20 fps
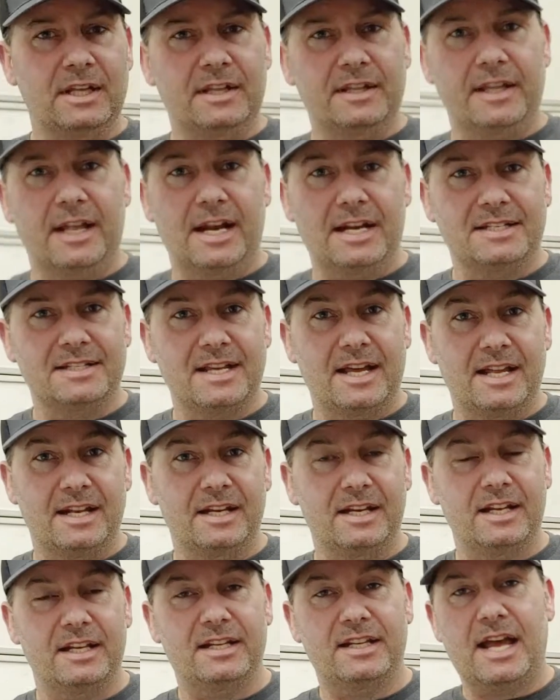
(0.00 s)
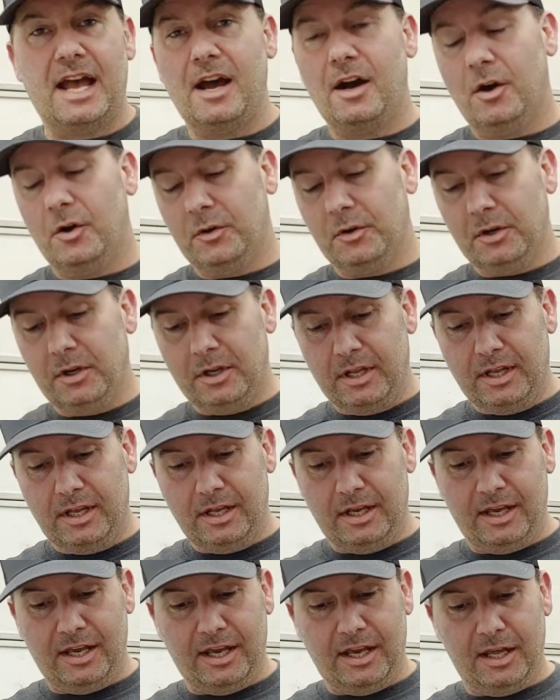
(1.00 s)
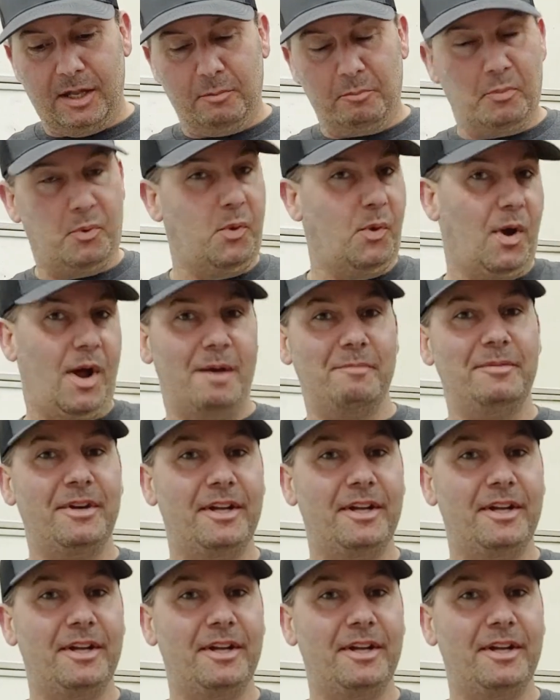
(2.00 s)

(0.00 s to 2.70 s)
Then I sanded it down and primed